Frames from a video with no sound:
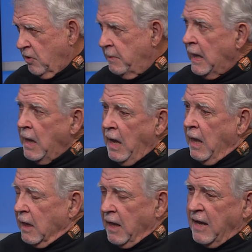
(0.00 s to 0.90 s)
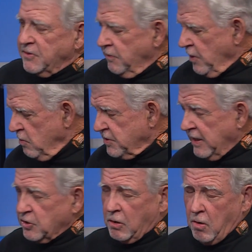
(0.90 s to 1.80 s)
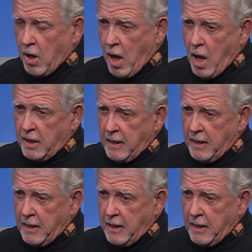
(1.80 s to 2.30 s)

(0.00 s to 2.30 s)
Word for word: So lots of those things are going on.